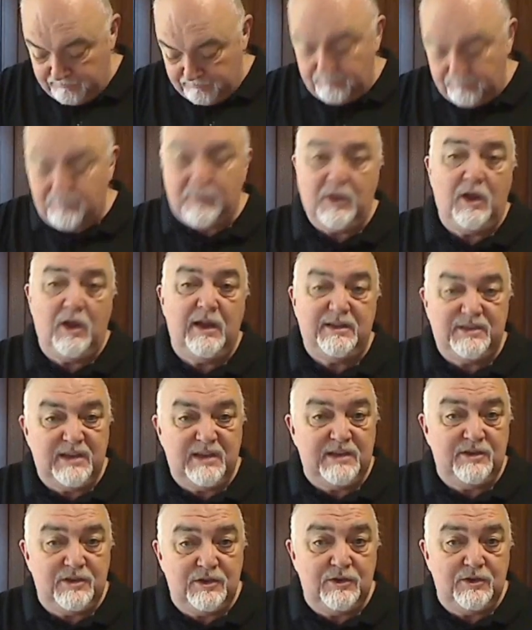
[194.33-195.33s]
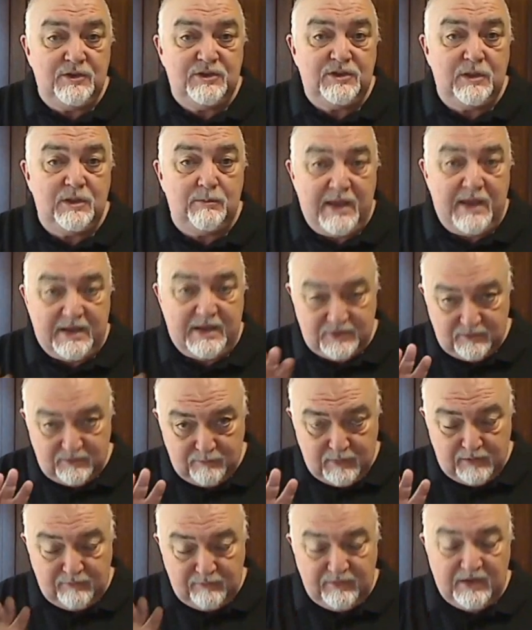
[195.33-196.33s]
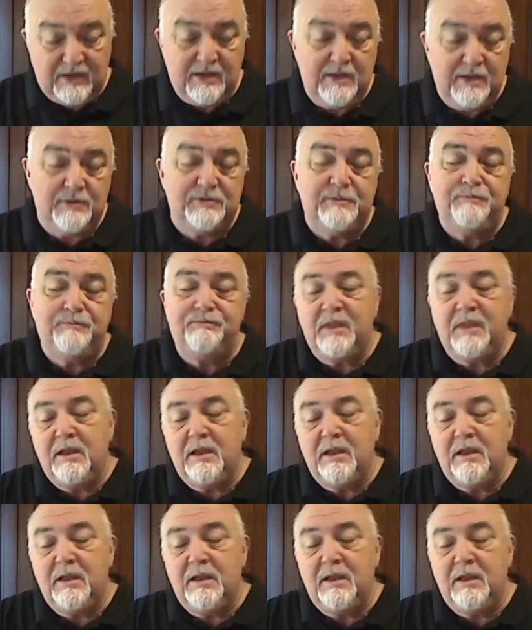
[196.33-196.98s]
I tend to use the backs of my fingernails.